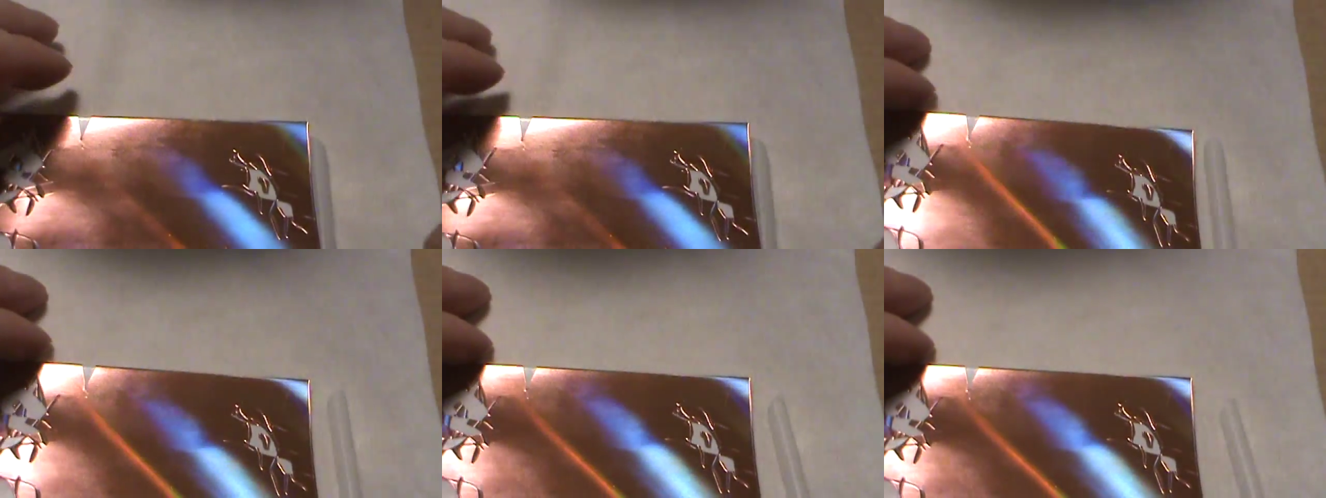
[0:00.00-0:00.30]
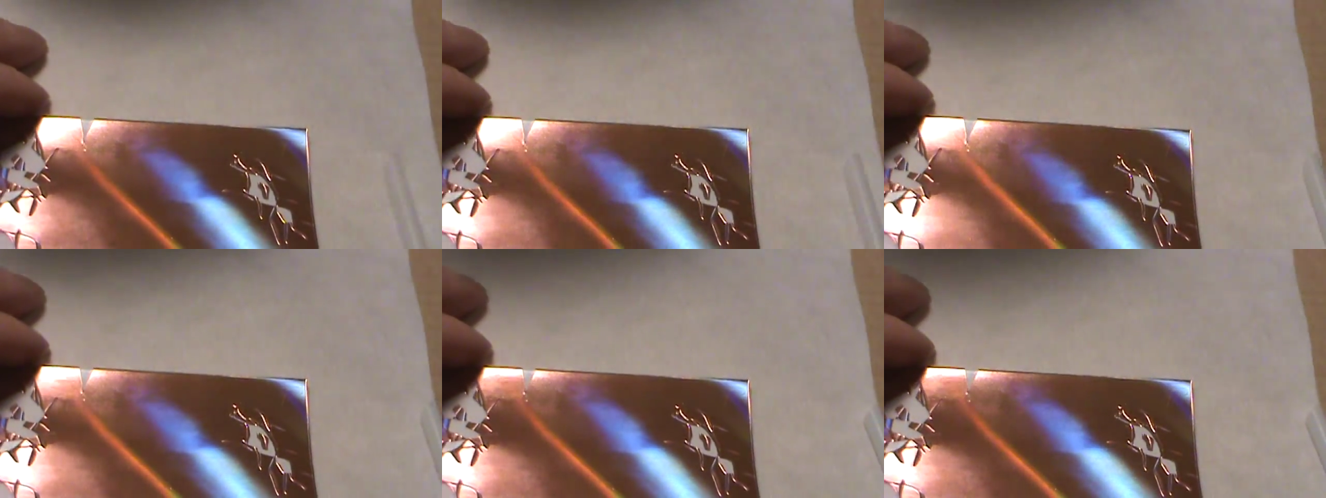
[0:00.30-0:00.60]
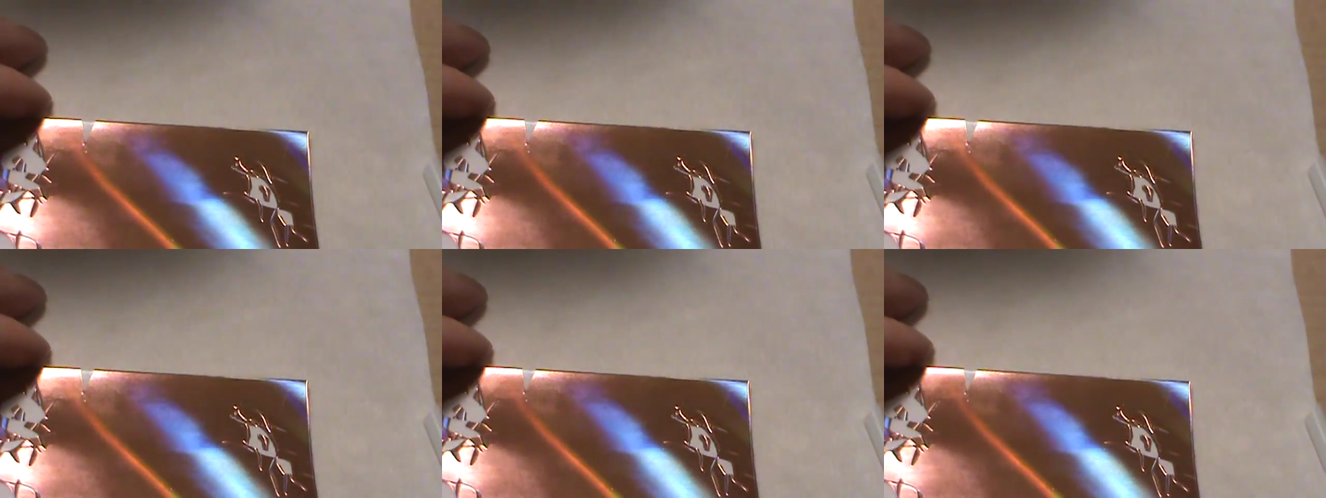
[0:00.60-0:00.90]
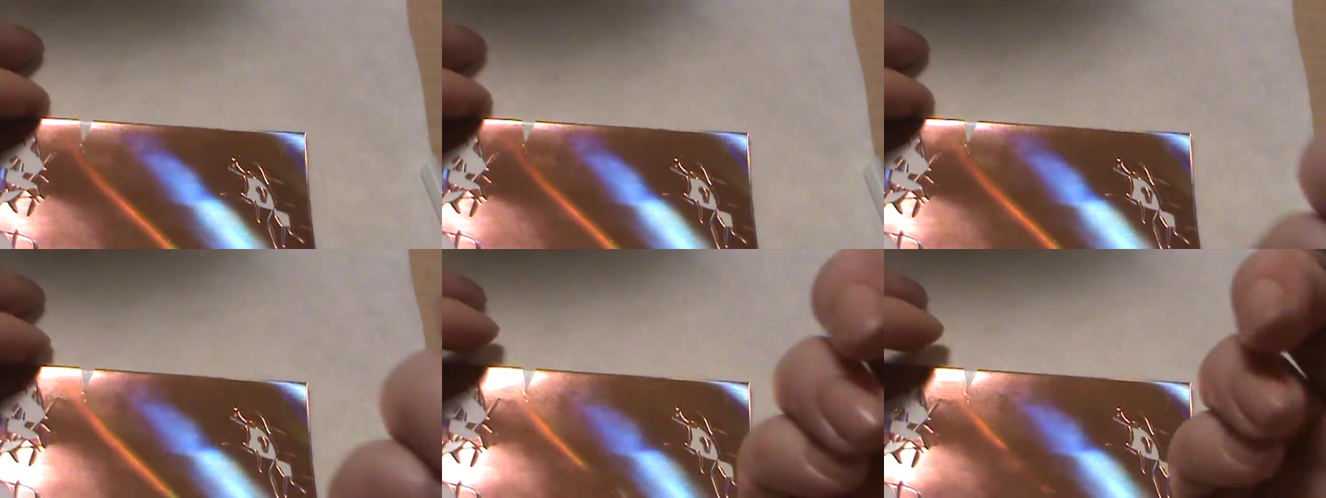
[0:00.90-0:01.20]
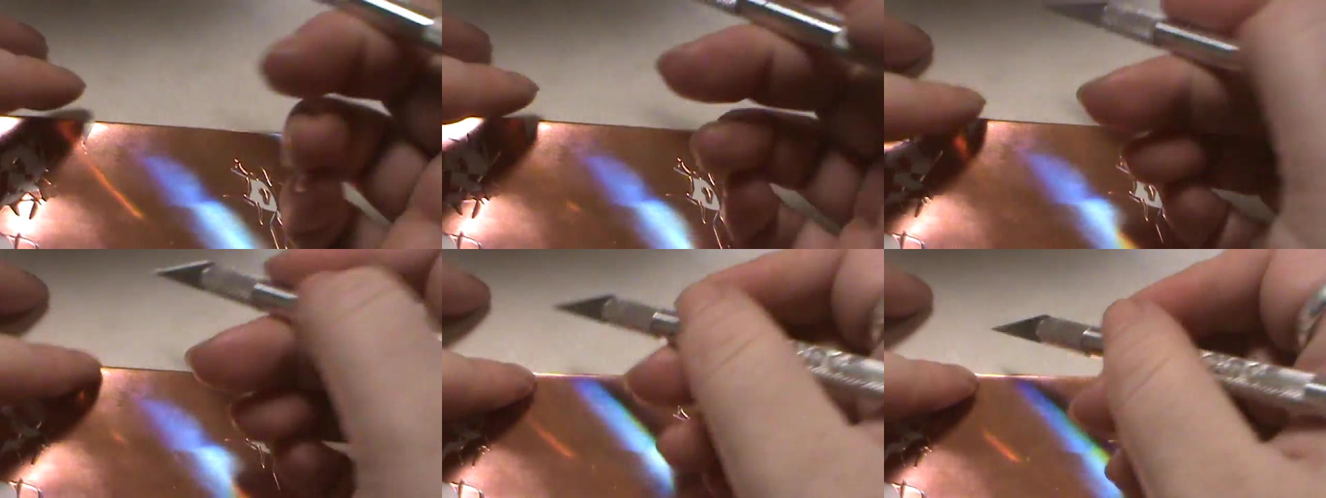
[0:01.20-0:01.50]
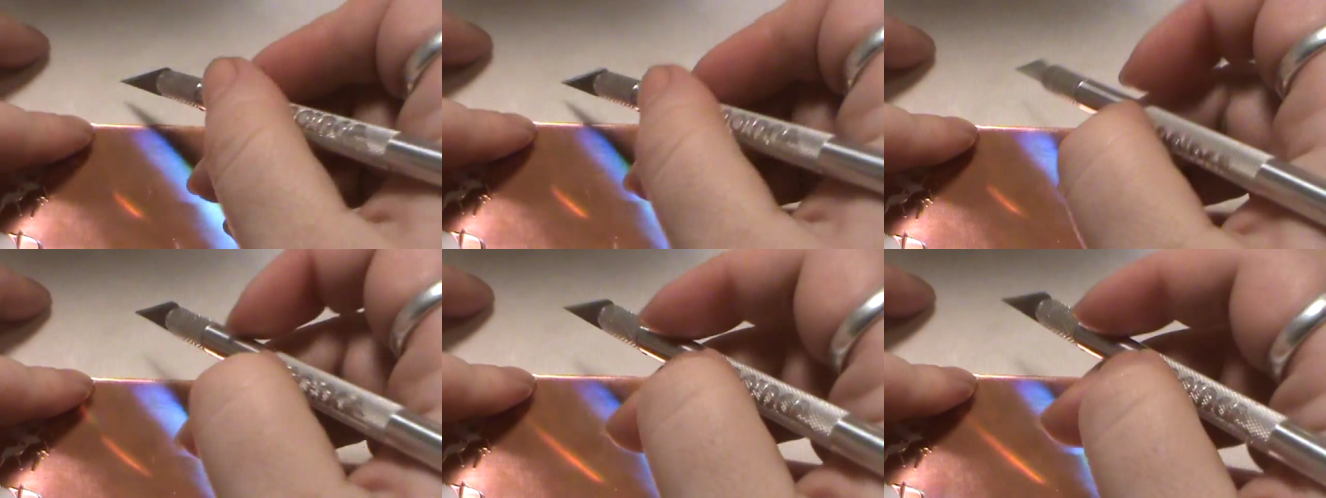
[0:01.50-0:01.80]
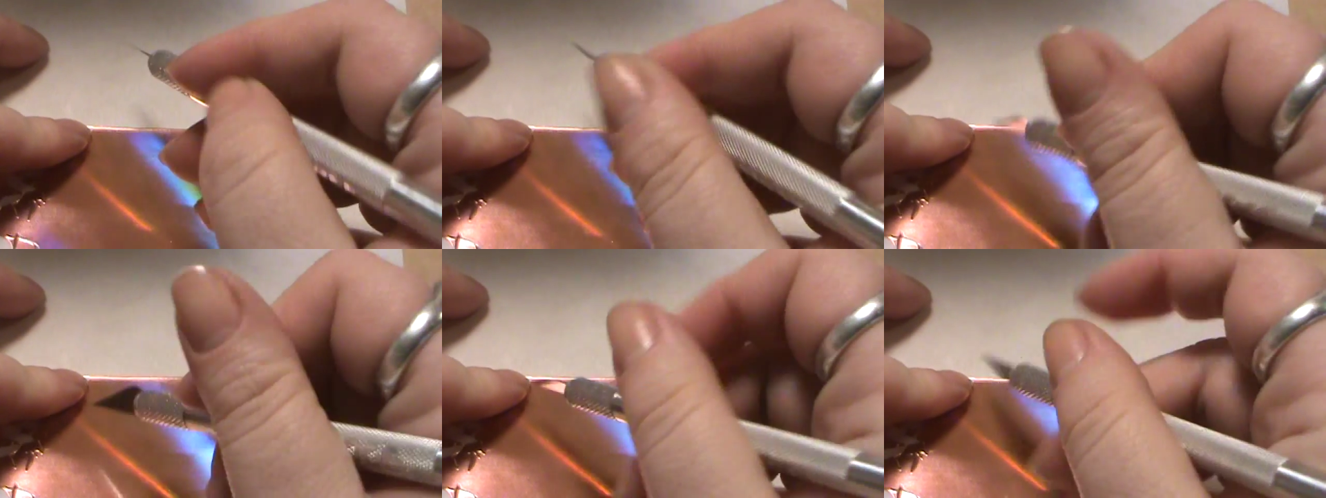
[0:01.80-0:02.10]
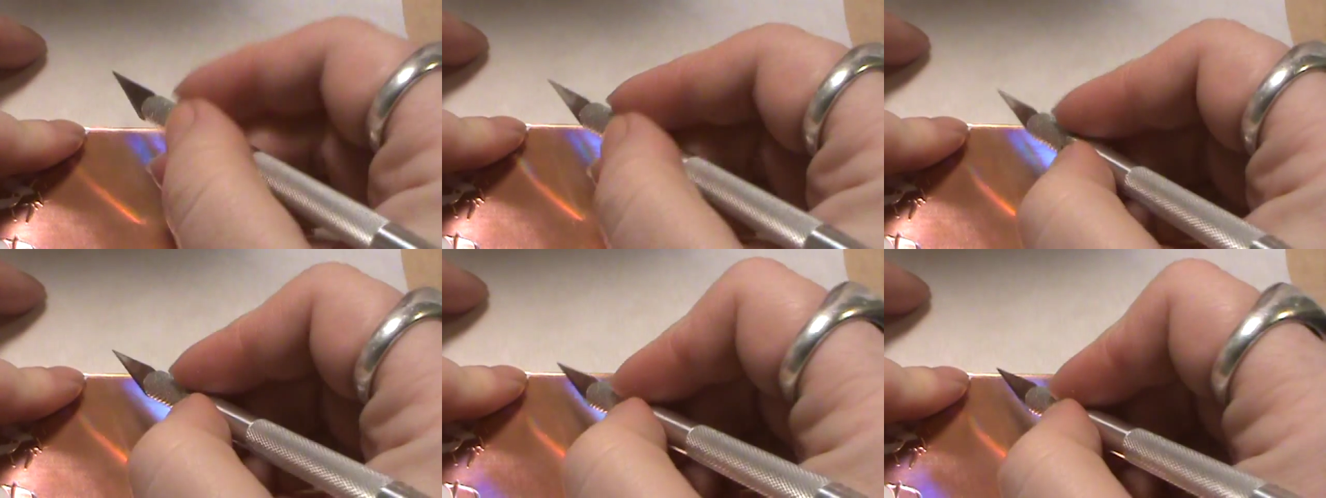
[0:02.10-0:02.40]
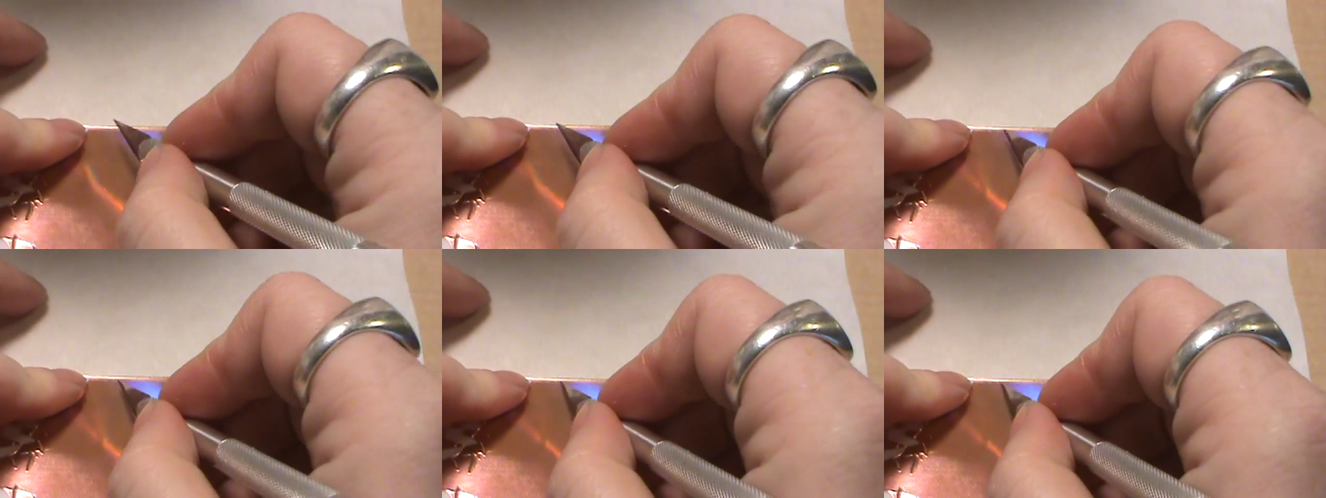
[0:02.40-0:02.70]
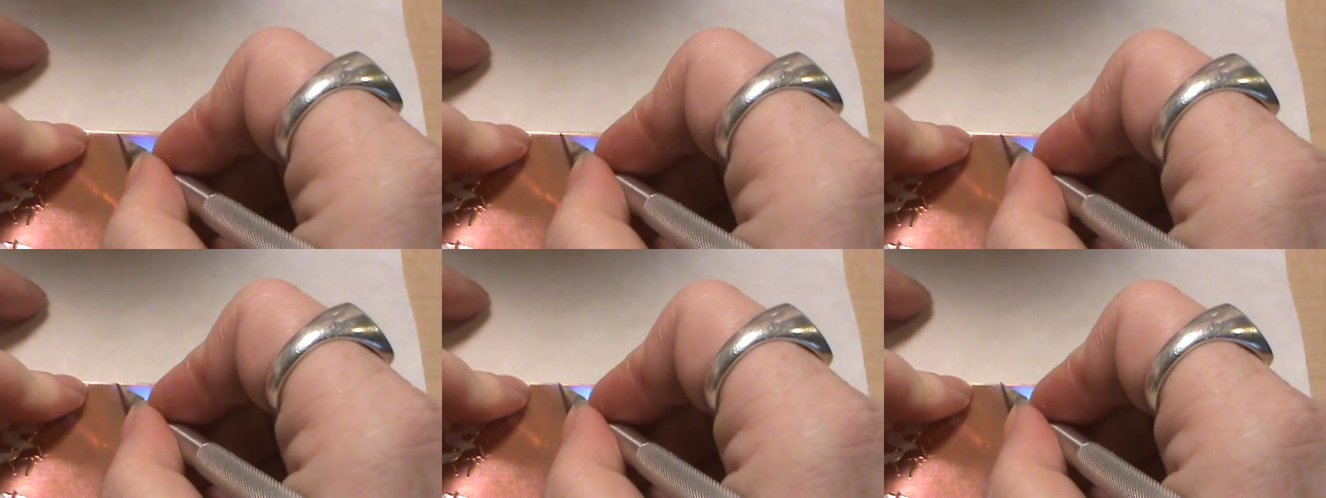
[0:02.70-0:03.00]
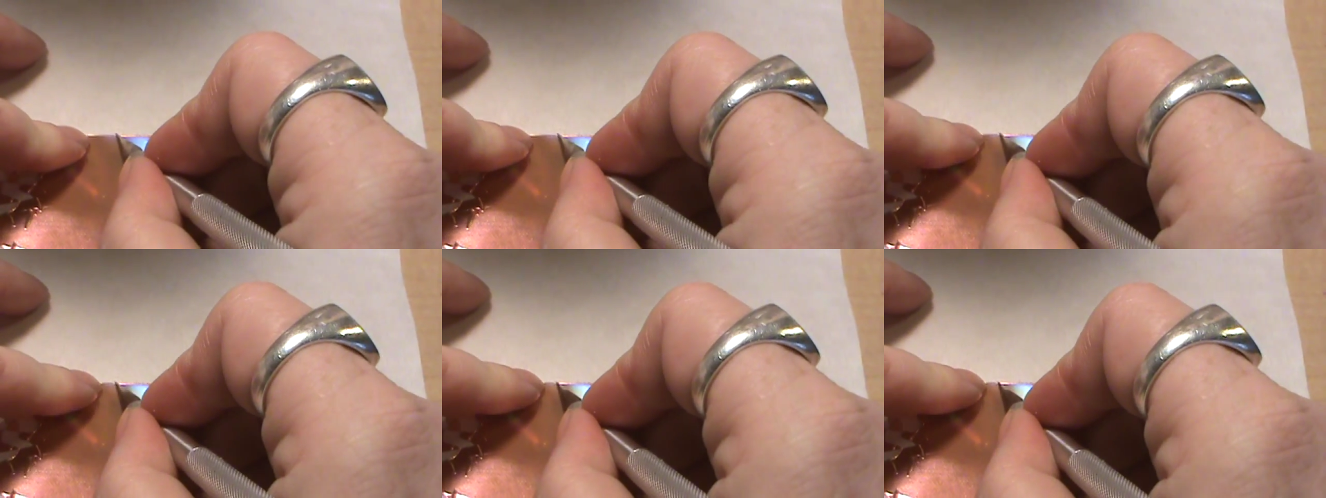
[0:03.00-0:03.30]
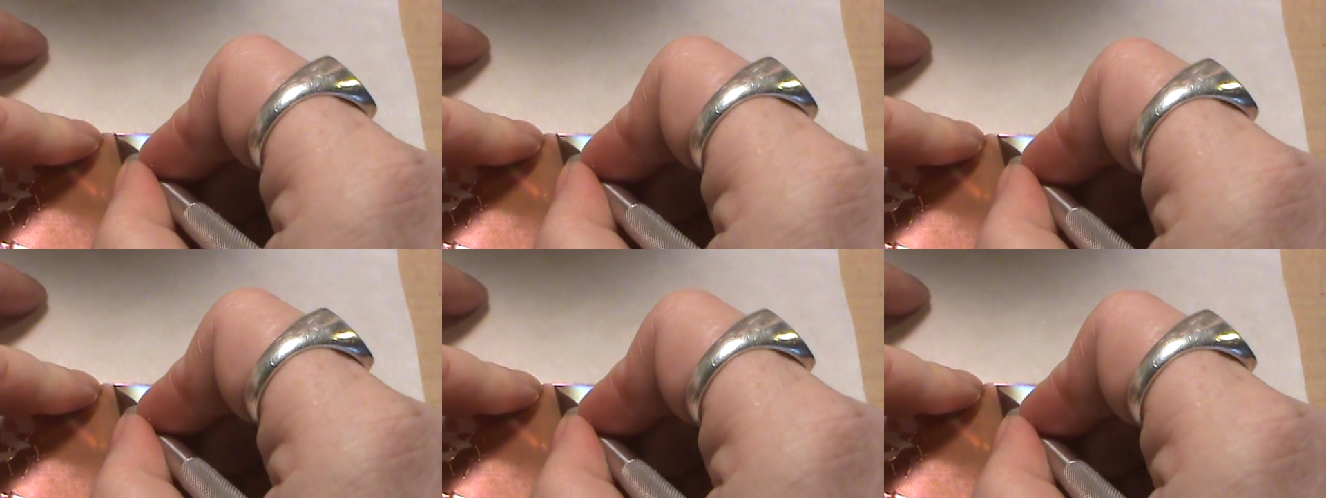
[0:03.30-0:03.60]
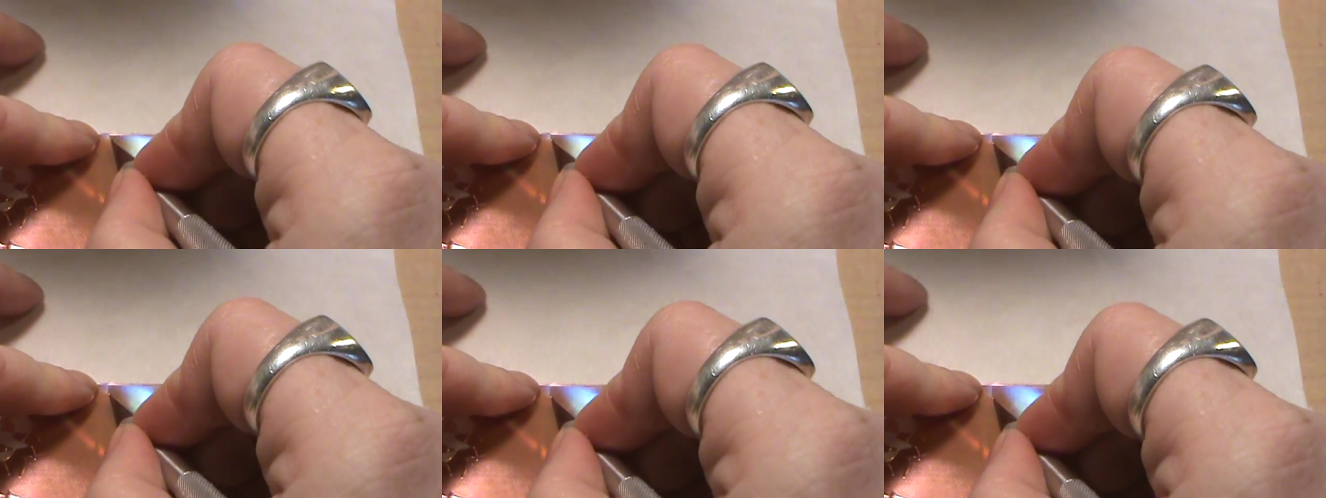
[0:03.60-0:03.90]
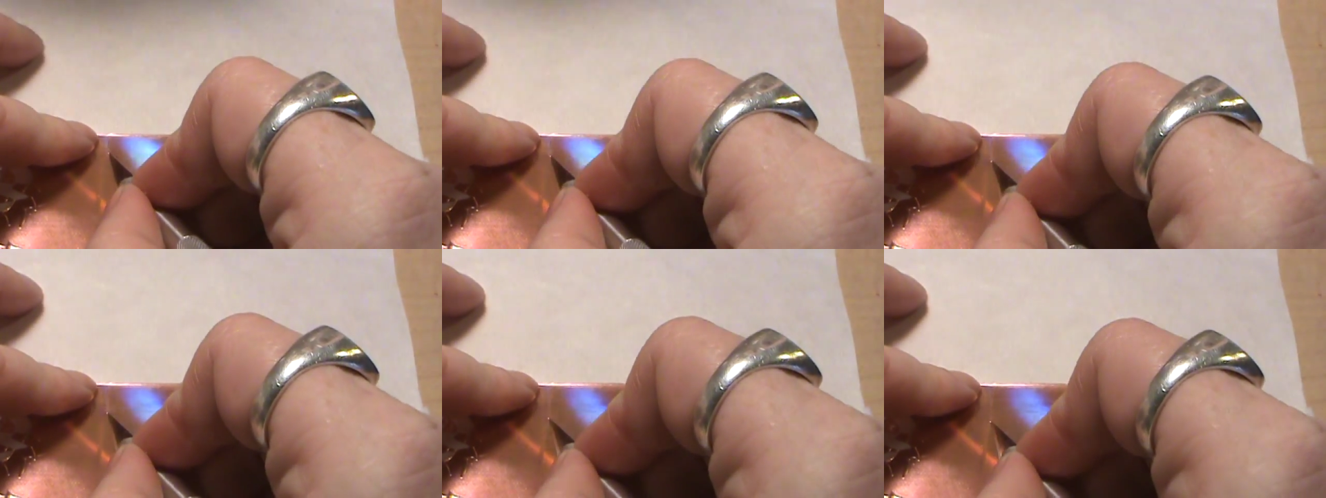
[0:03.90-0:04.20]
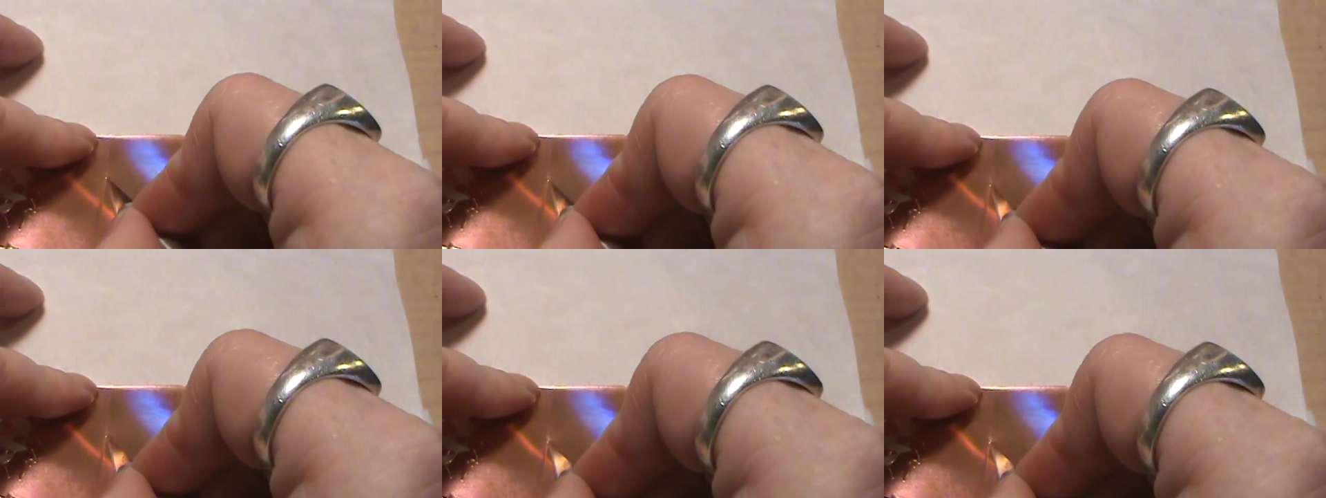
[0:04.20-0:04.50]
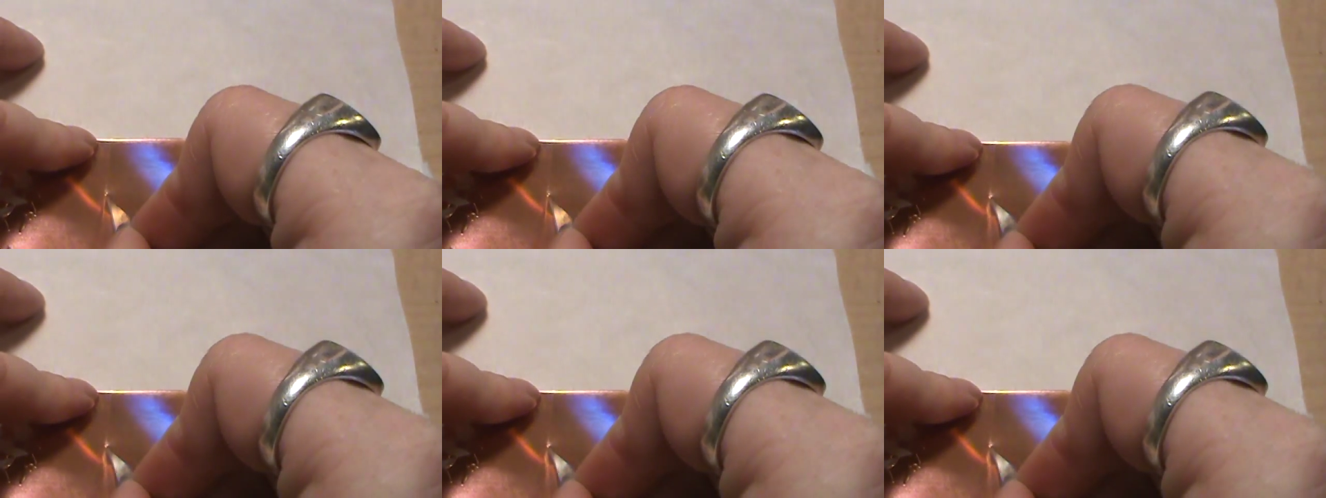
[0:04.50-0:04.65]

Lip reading: (no speaker visible)